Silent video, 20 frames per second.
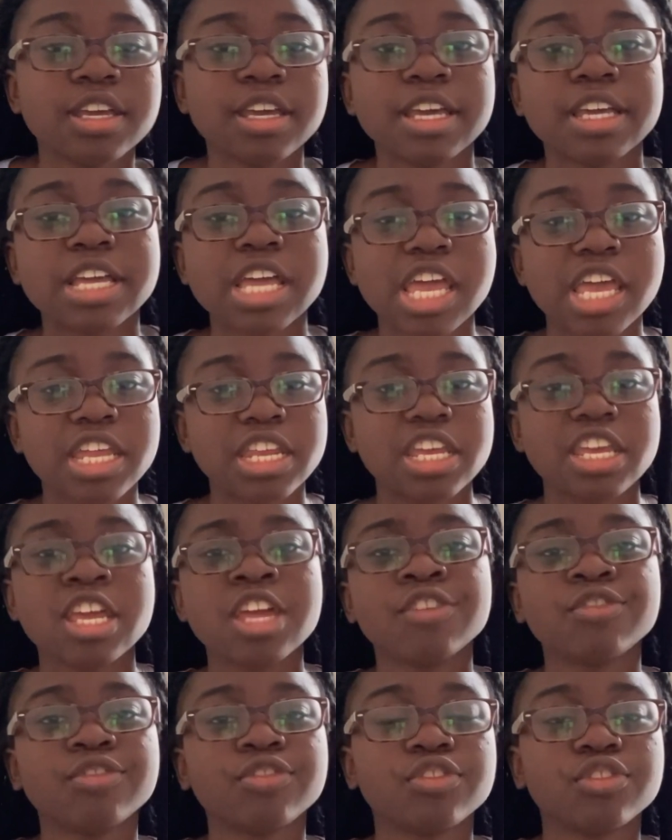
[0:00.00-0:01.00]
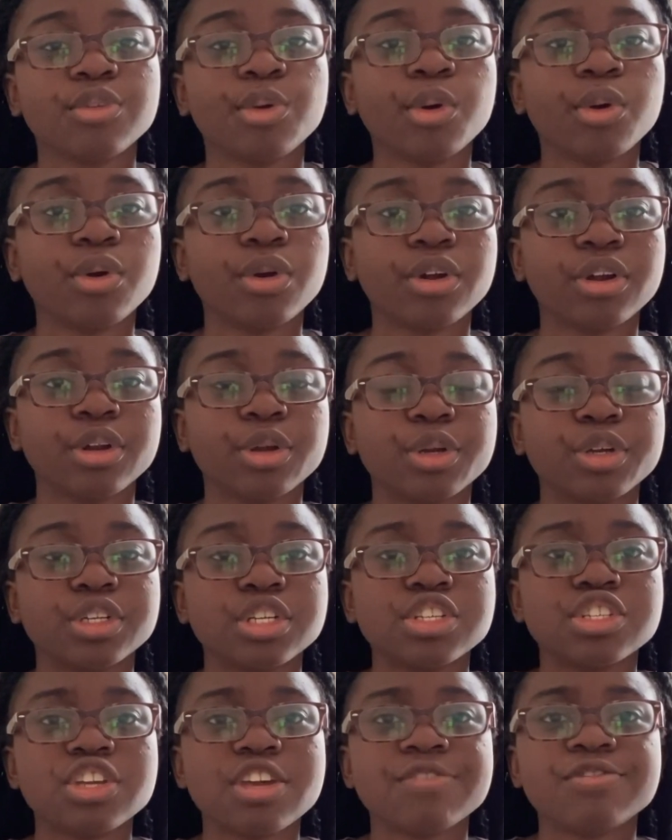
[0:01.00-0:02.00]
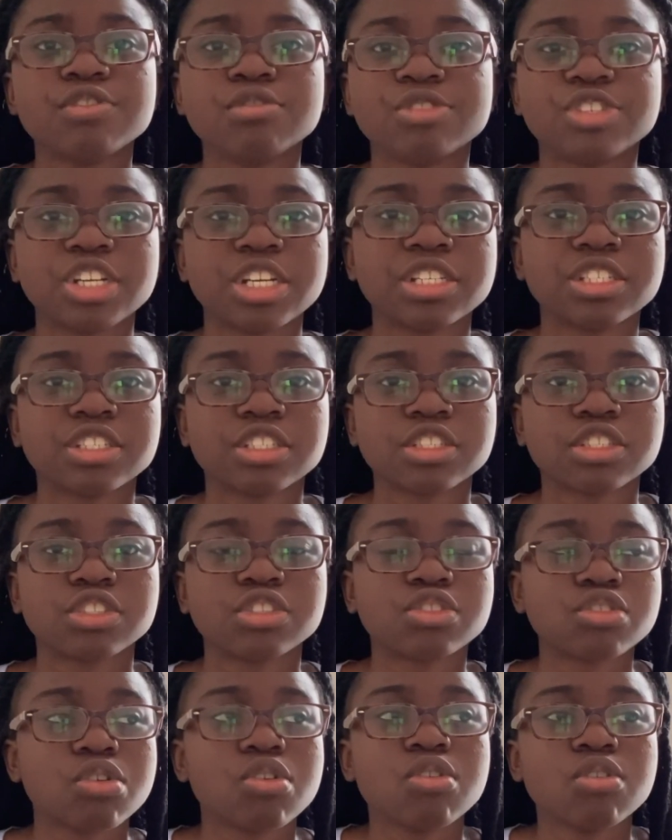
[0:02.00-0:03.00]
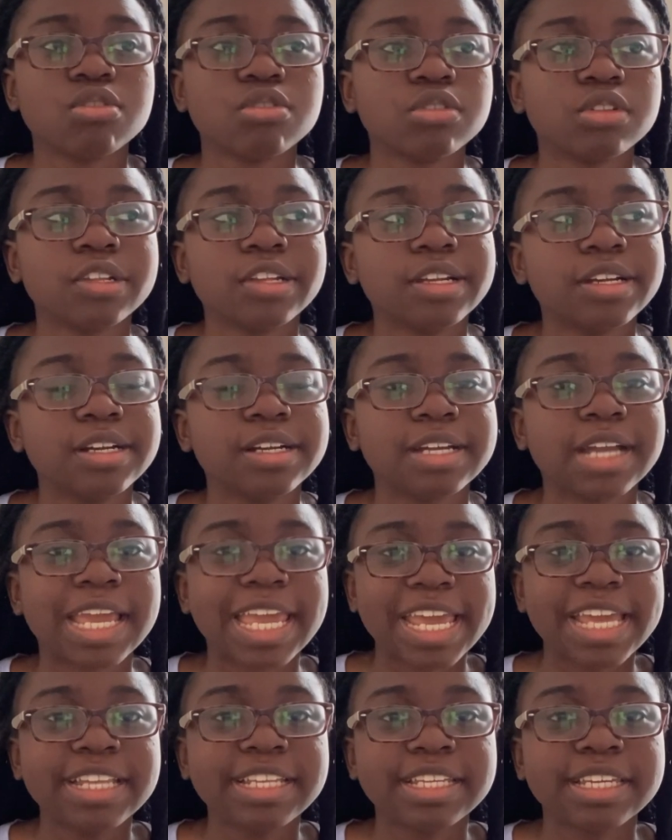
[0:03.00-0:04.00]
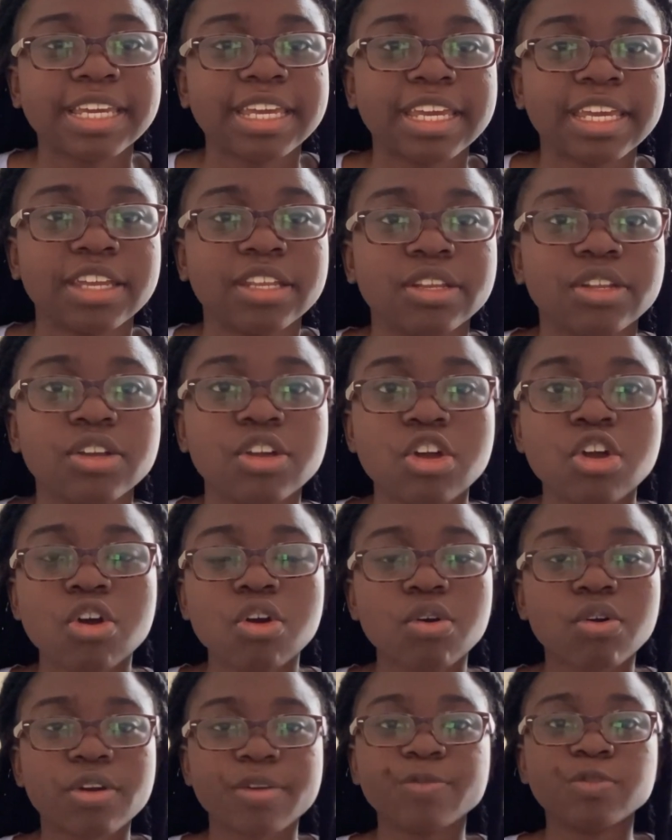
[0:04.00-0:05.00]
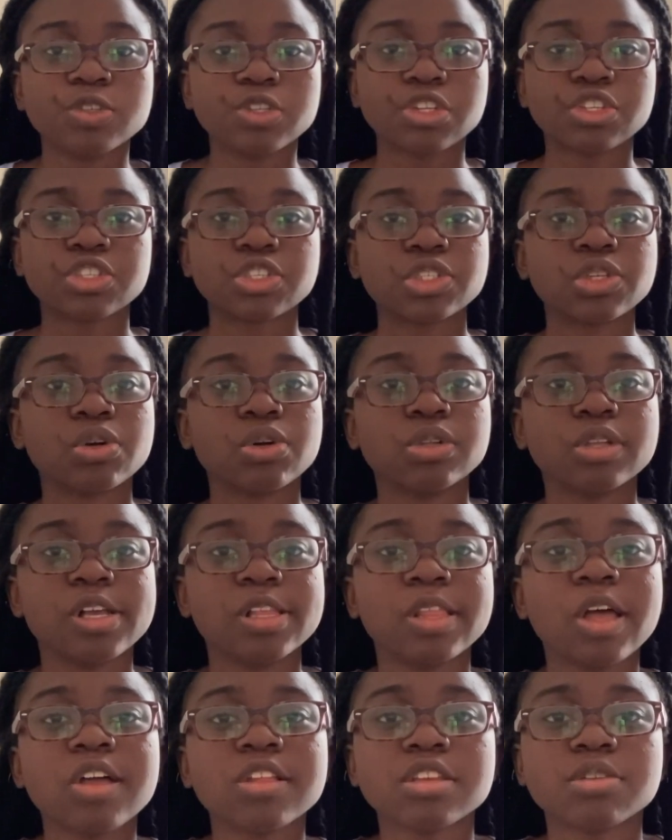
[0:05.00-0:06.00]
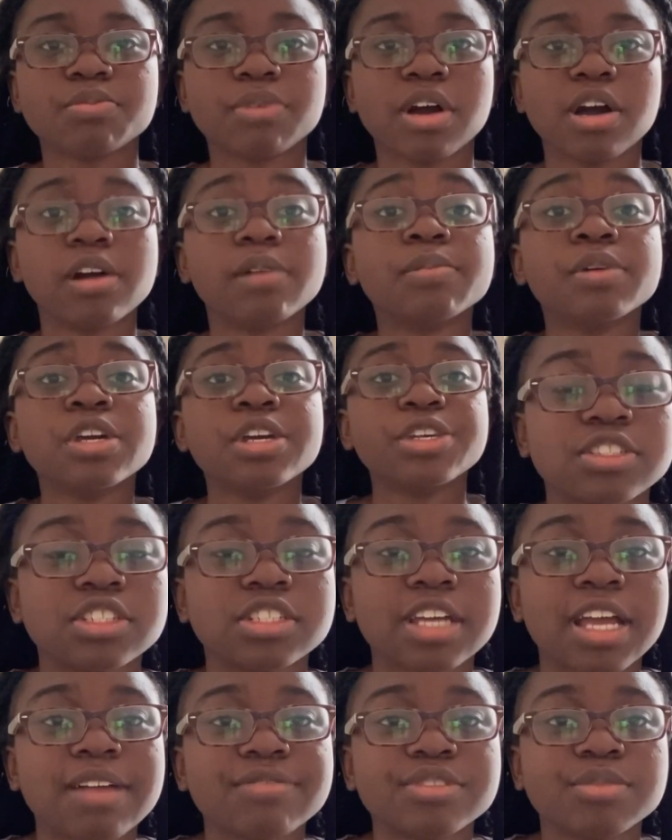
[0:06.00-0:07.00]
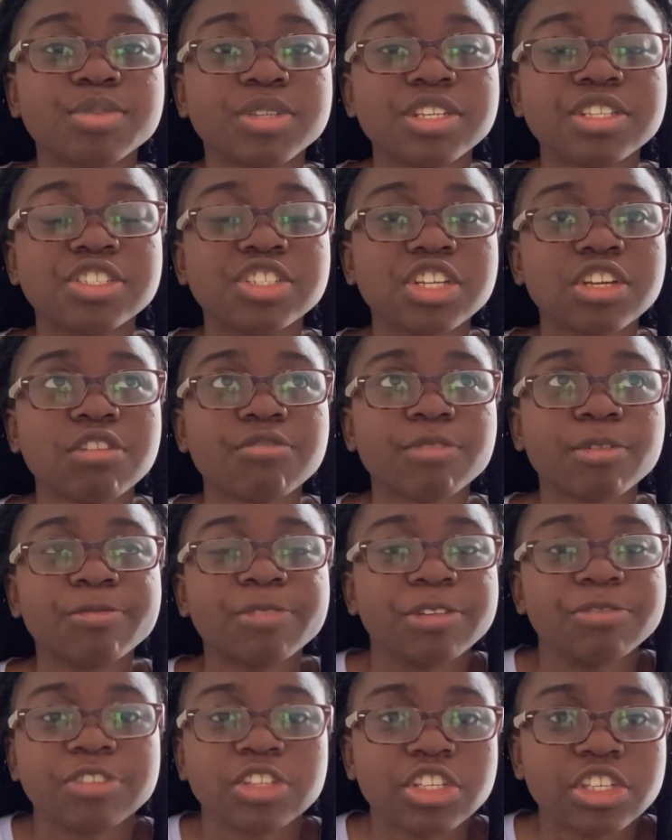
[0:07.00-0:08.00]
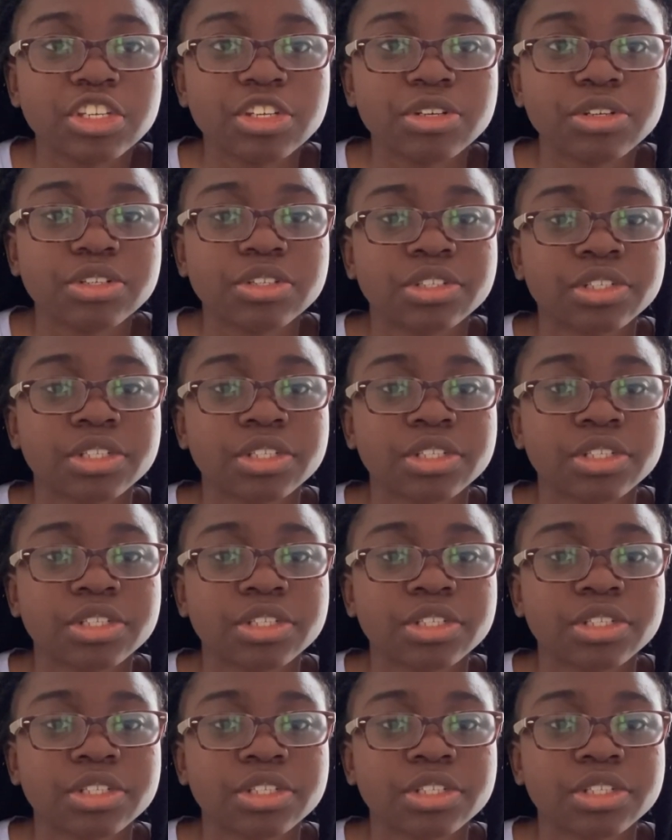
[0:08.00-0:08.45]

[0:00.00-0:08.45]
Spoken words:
And if you just stole a candy cane, or if you just stole a lollipop, you should have to be in jail for 50 years.